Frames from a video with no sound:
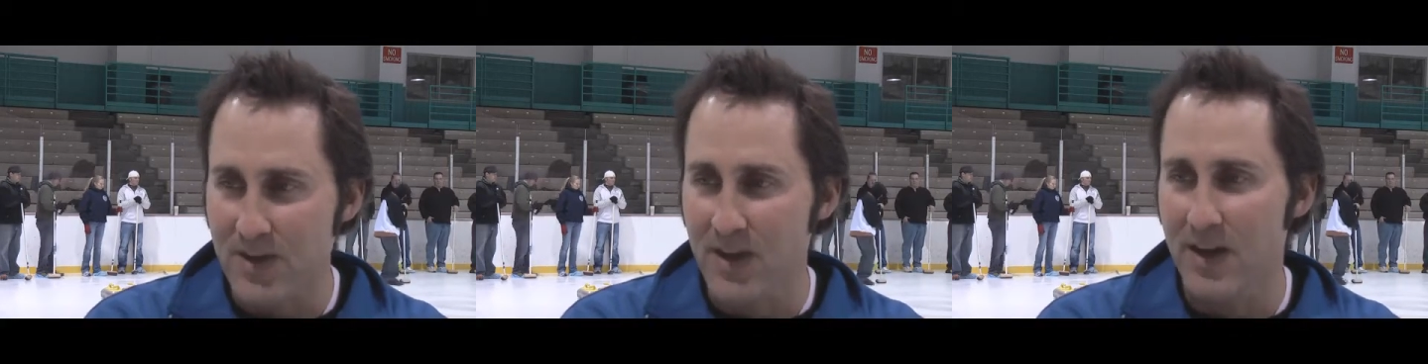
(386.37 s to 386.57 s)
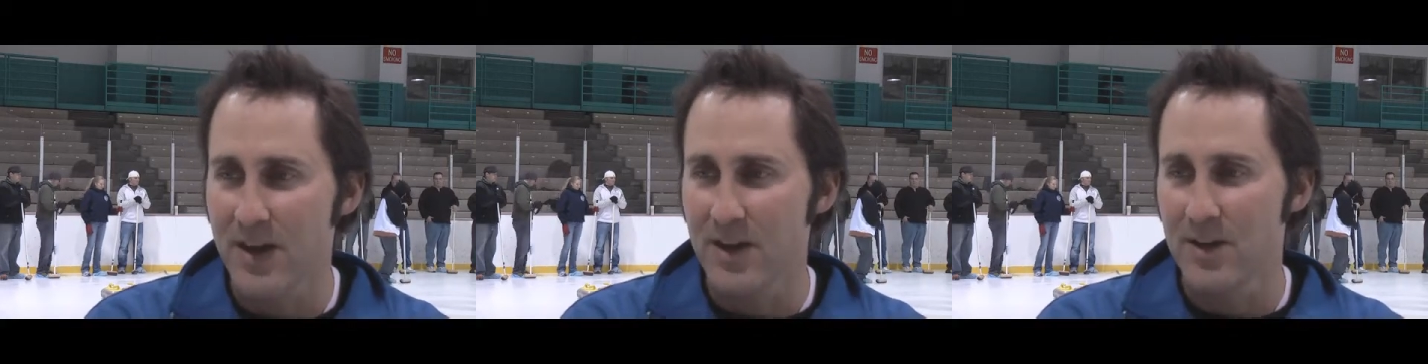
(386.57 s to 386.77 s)

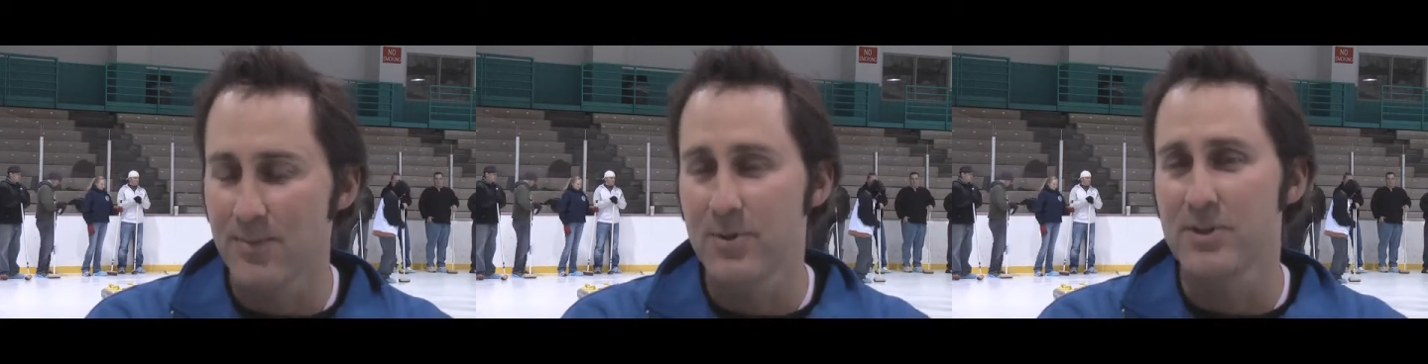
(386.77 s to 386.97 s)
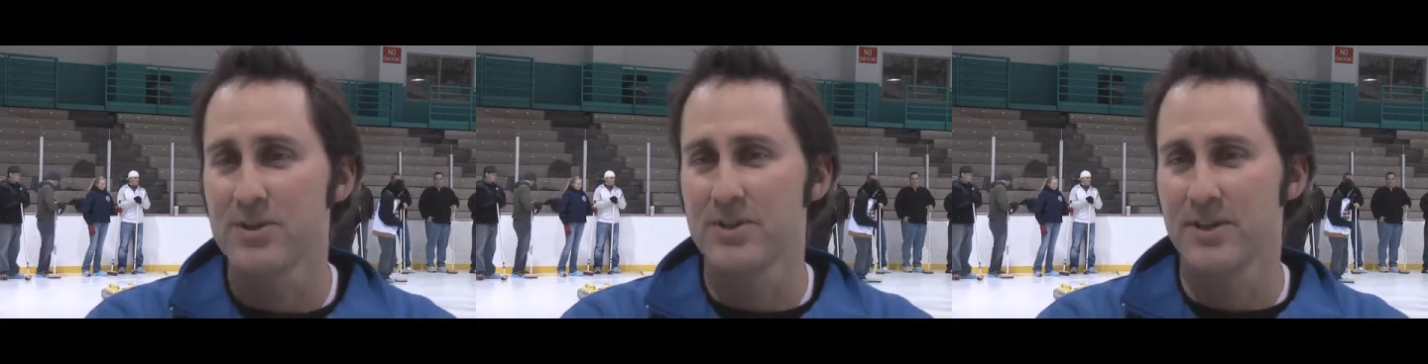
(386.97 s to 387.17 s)
and the
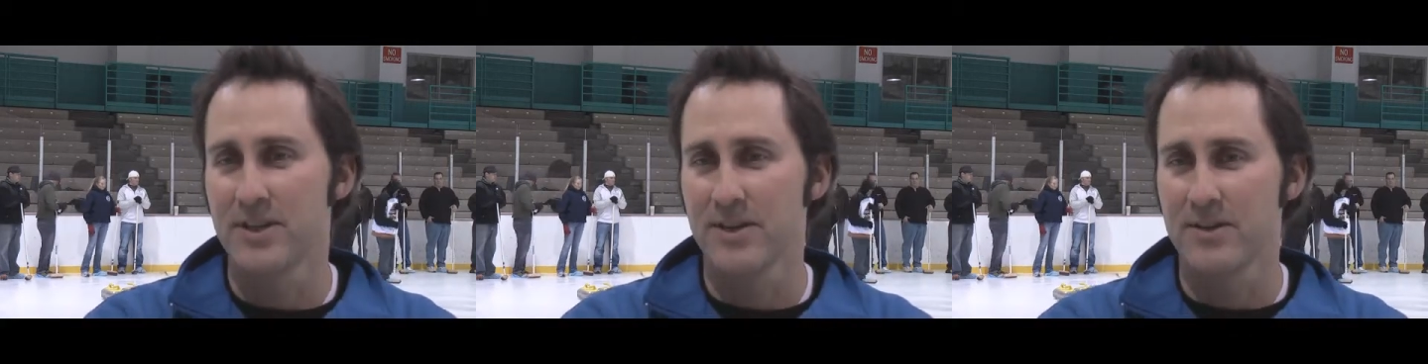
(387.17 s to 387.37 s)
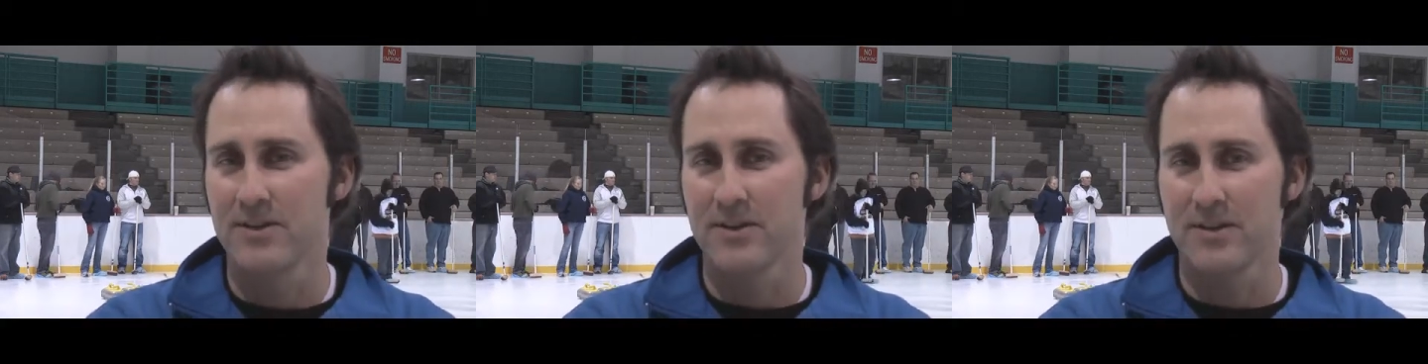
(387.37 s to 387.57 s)
person
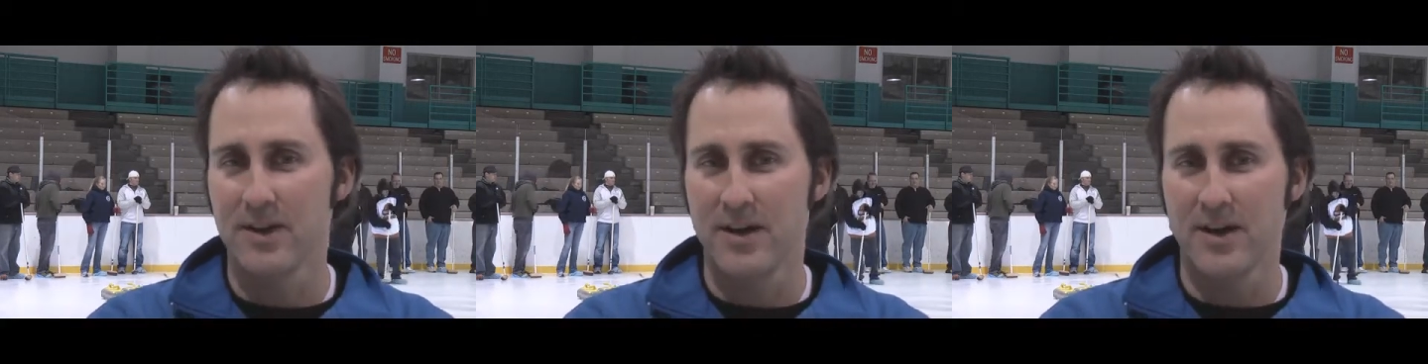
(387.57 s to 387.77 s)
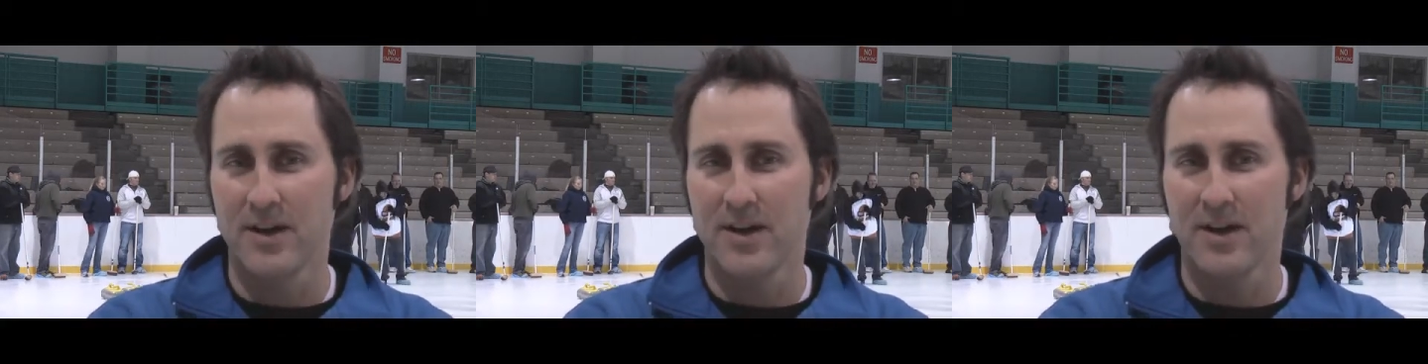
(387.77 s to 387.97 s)

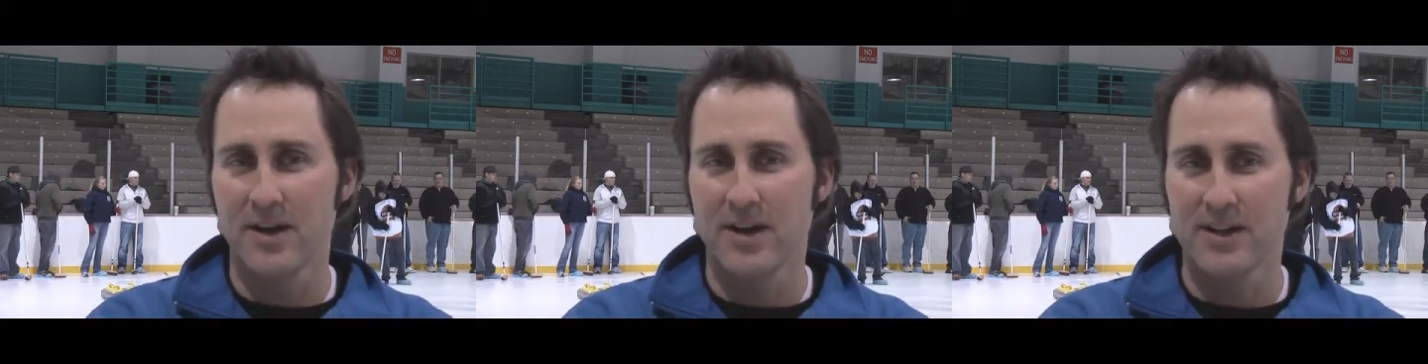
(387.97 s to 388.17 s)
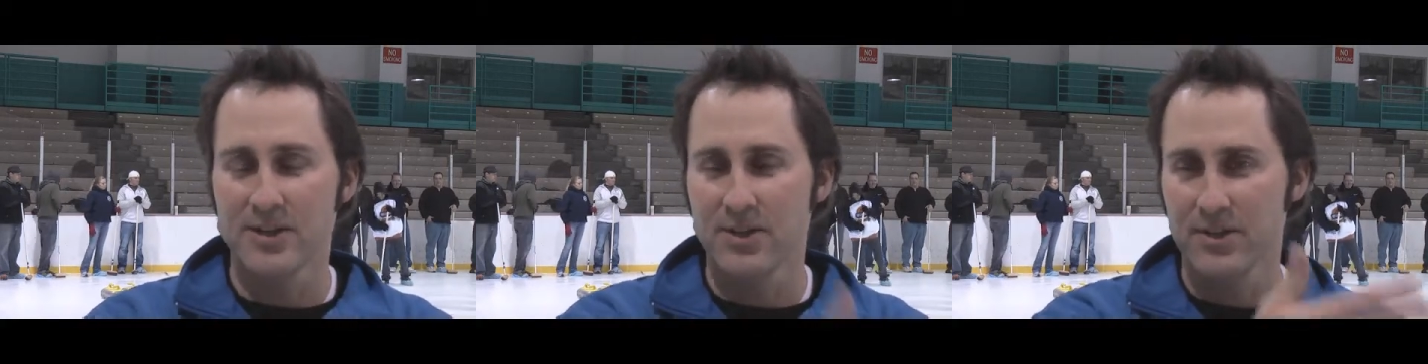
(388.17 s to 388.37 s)

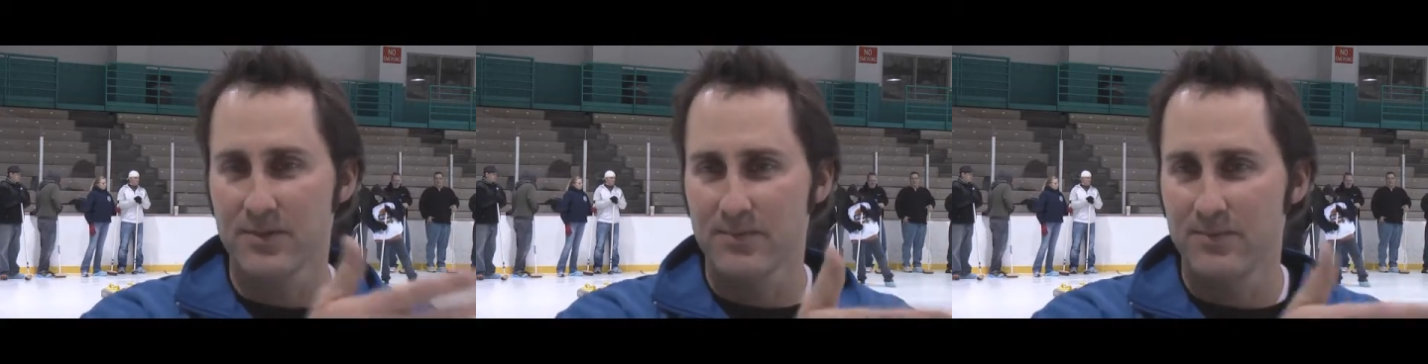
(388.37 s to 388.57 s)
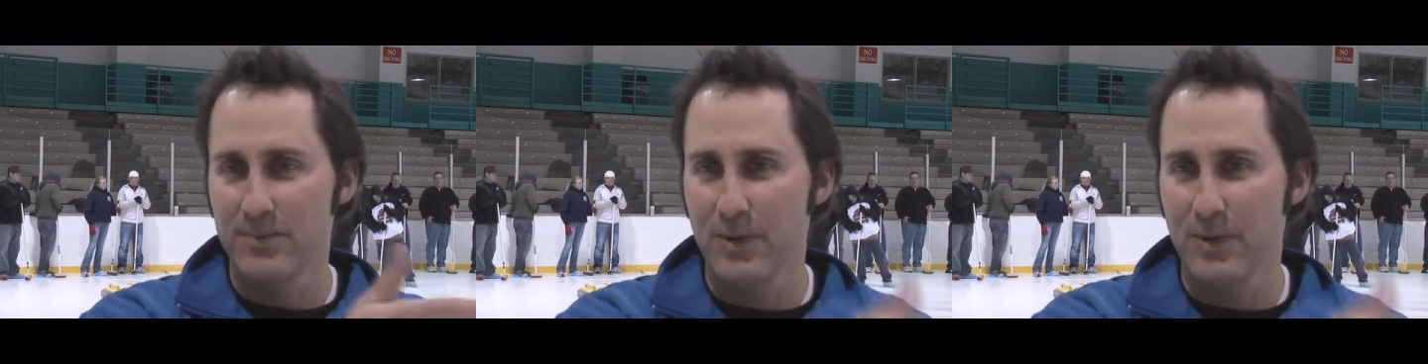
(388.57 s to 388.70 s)
that I took